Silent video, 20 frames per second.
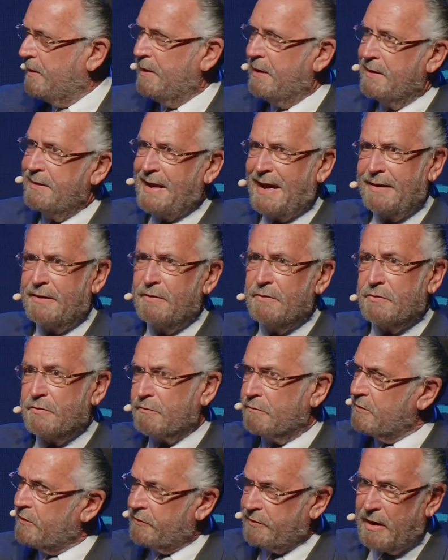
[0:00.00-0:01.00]
And that as
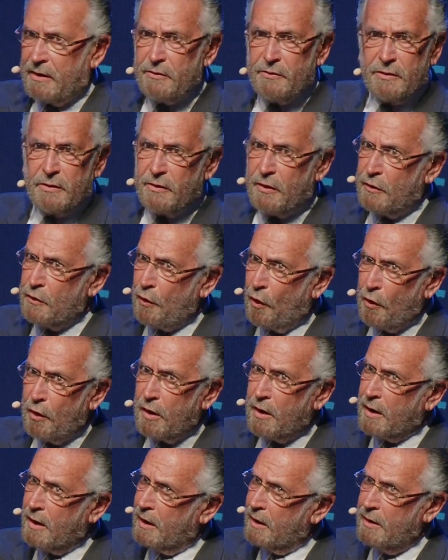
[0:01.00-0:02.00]
a result, the
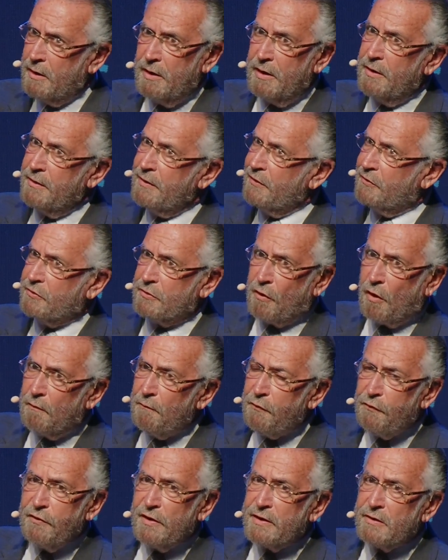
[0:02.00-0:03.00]
longer this
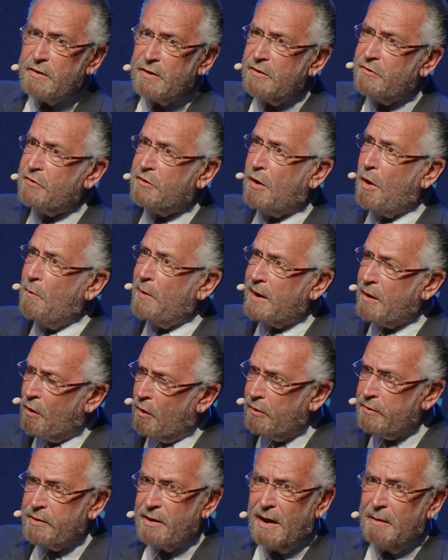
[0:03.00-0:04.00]
conflict is going
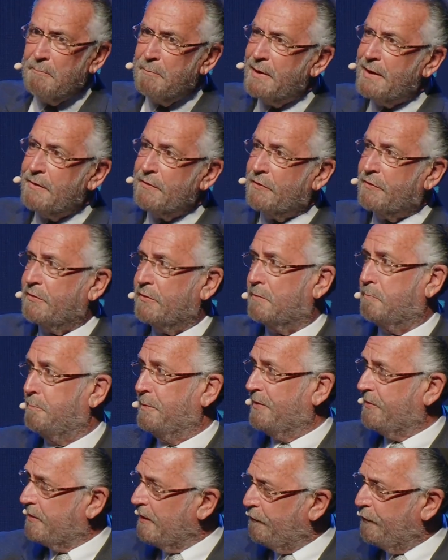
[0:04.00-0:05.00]
on and being
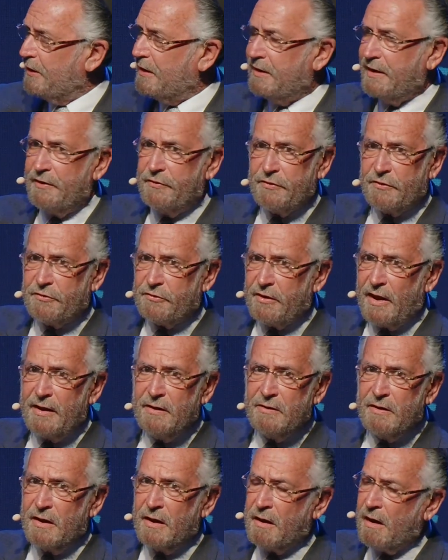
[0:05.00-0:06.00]
specifically
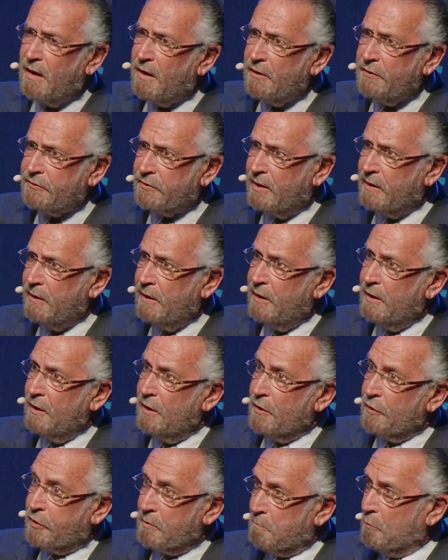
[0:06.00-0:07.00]
sustained in Gaza,
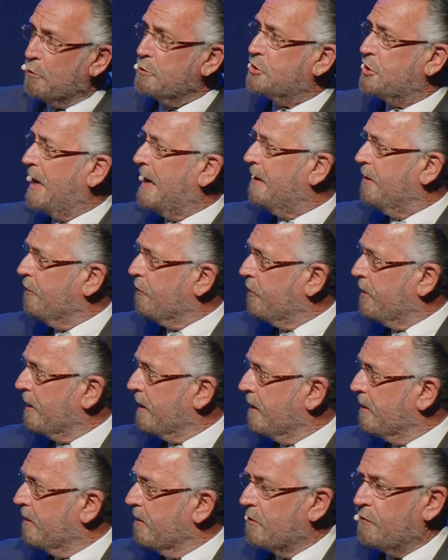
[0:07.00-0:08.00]
the more challenging
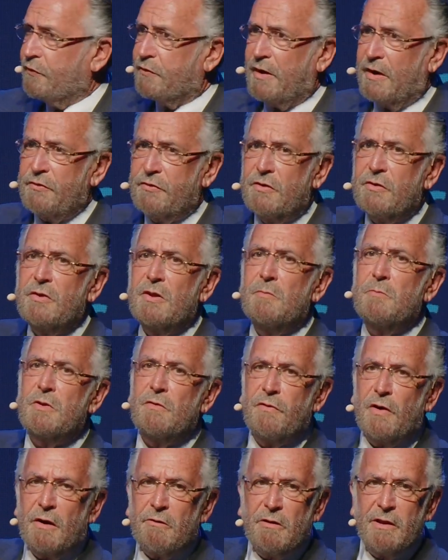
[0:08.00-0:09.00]
it is for us in terms
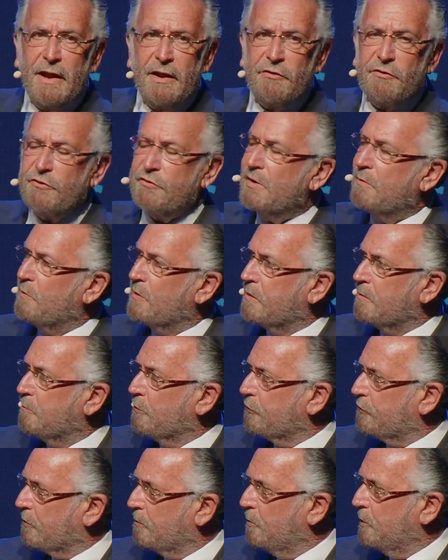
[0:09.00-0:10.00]
of our relationship with the
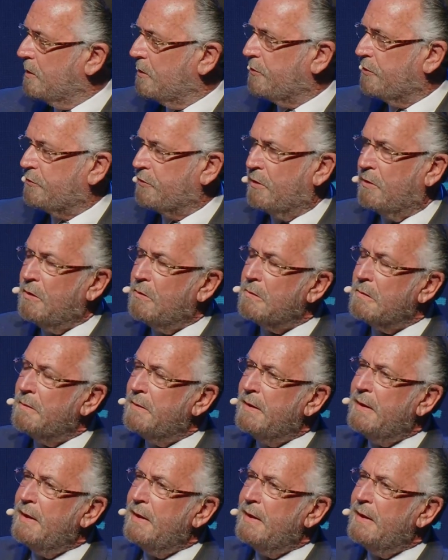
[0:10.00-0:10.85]
Muslim world as a whole.